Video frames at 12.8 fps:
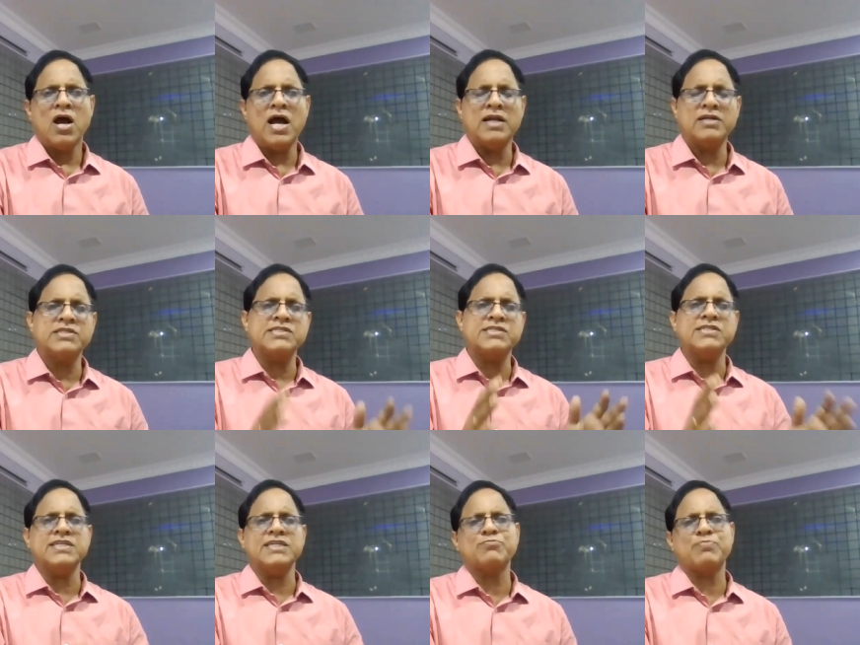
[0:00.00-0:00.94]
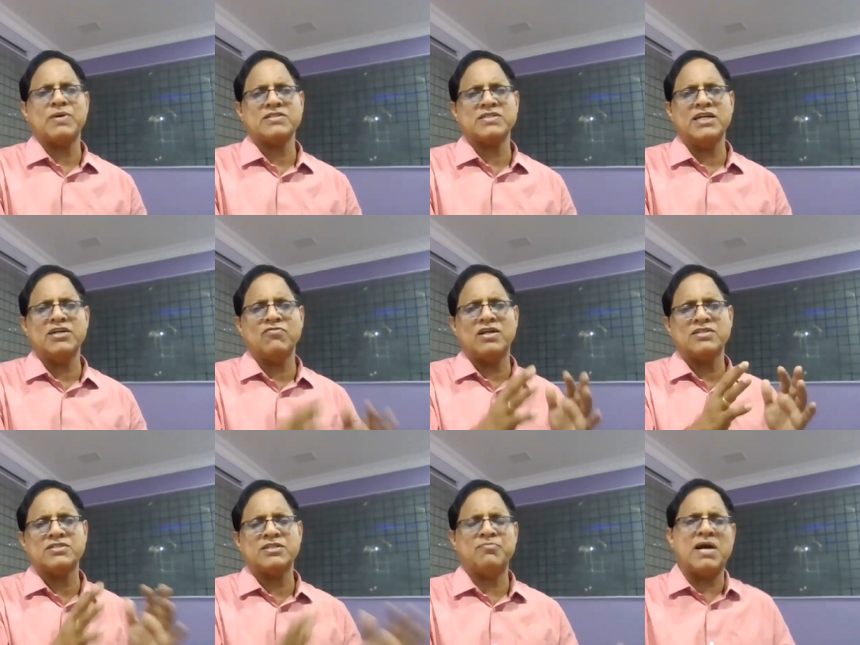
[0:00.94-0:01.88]
and 66%
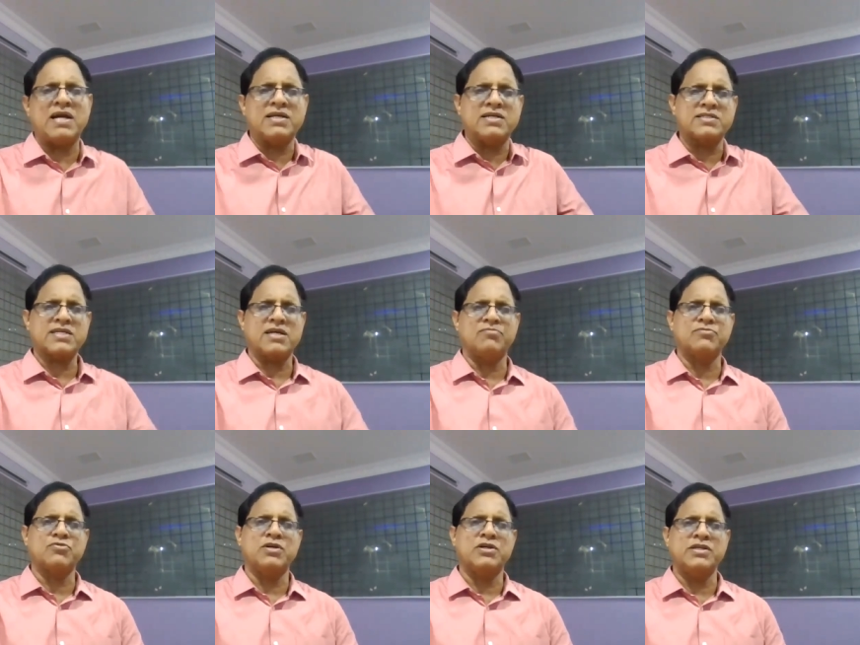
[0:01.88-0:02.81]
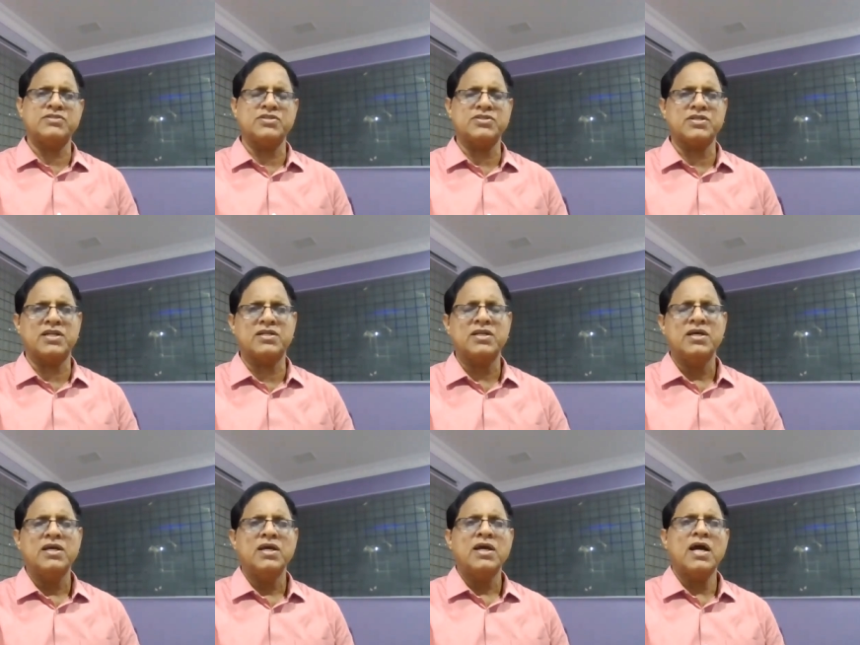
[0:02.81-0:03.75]
once the bankers come to a decision,
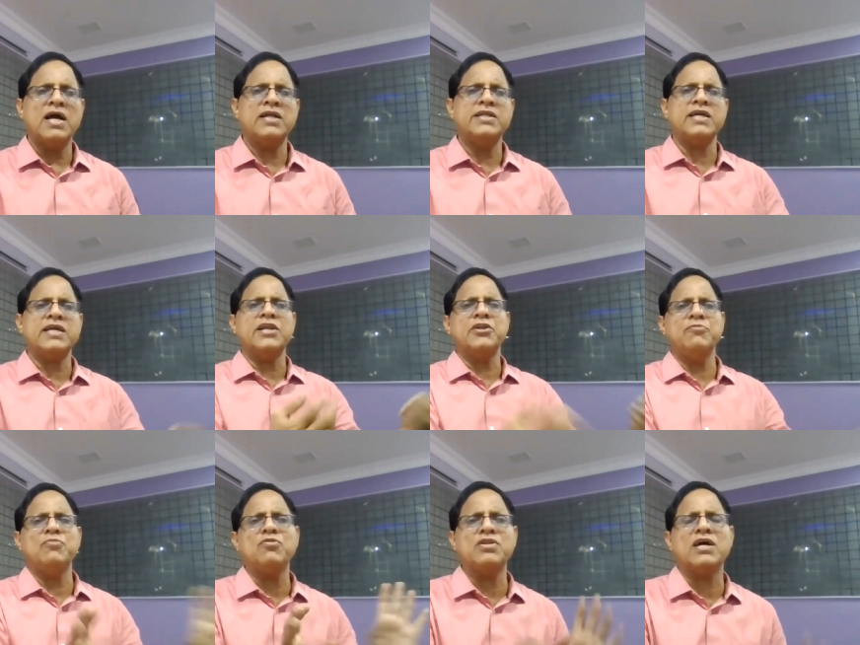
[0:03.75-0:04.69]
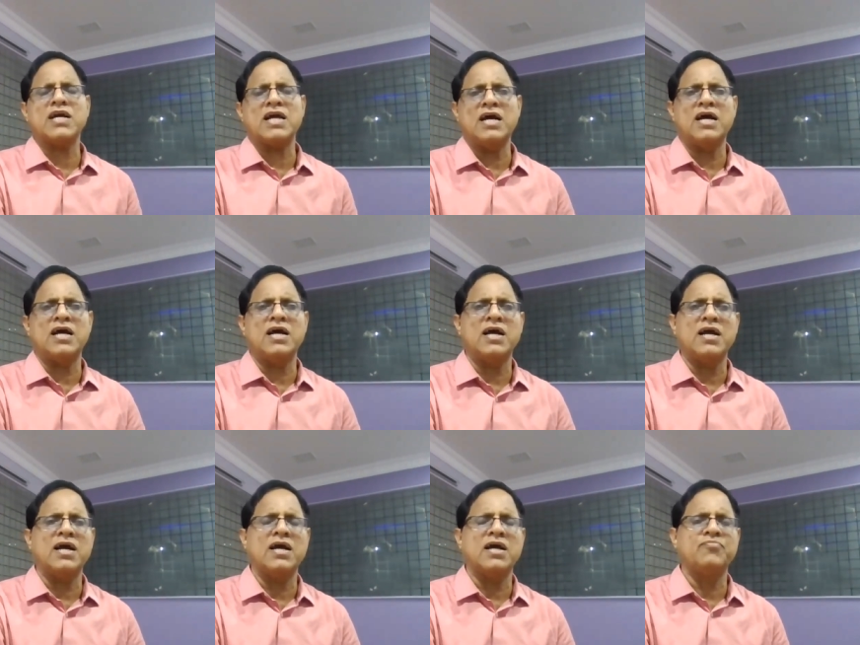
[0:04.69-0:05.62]
uh, they can remove the
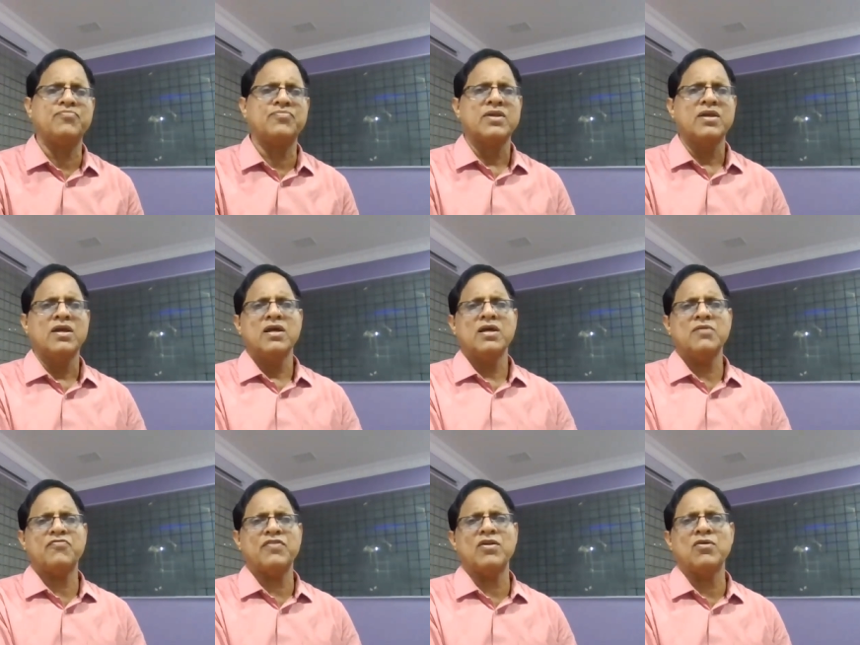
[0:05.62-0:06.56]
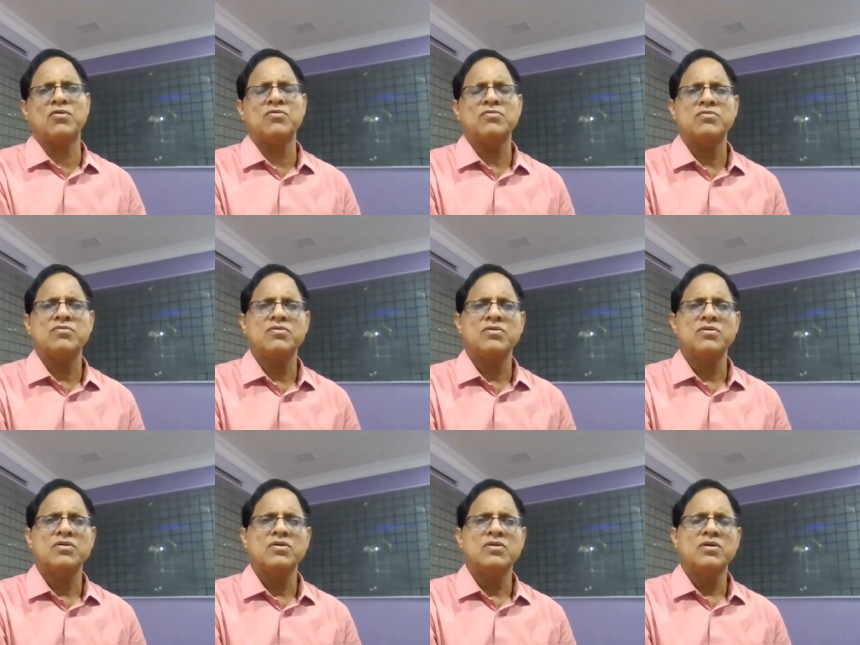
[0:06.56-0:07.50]
uh, fellow.
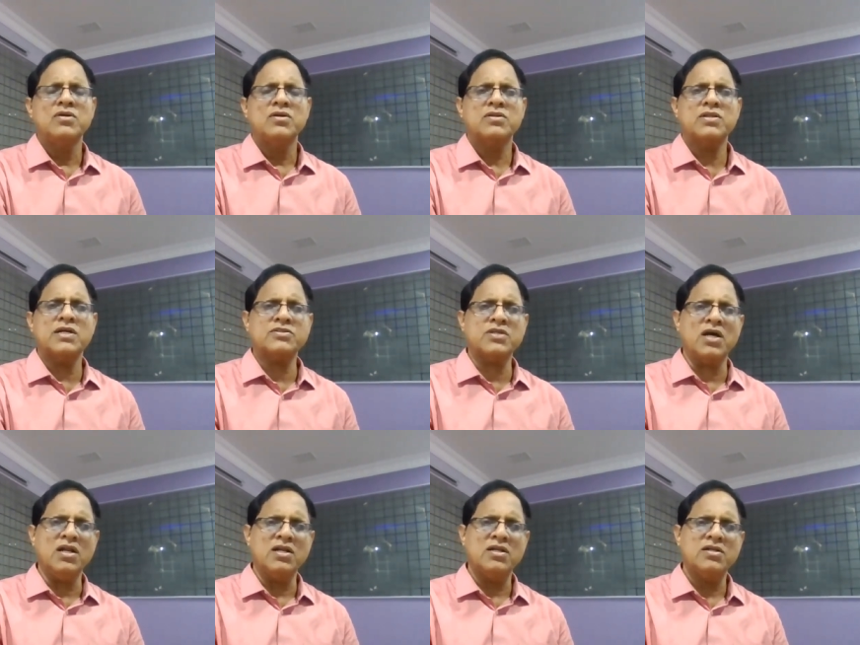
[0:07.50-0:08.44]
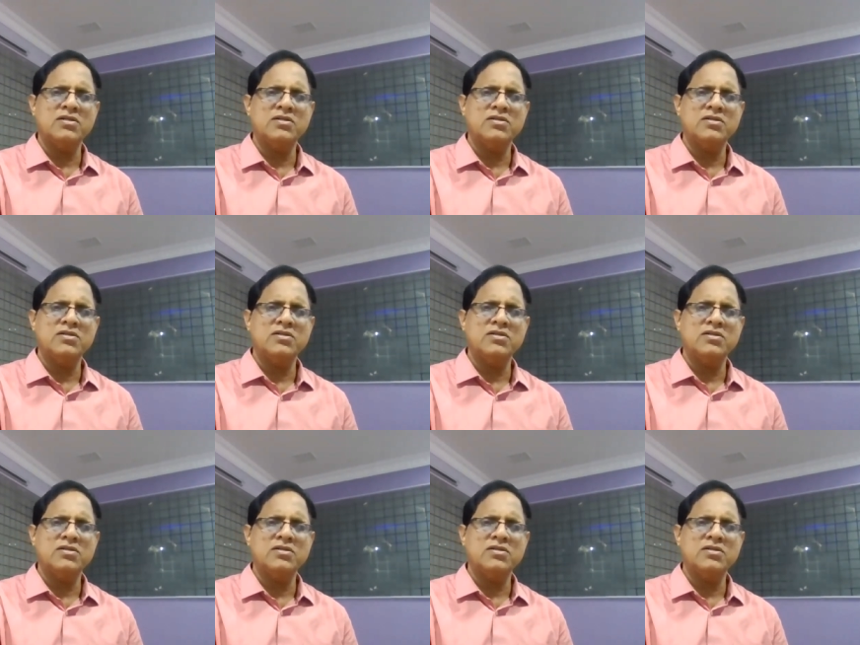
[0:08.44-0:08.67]
That's all.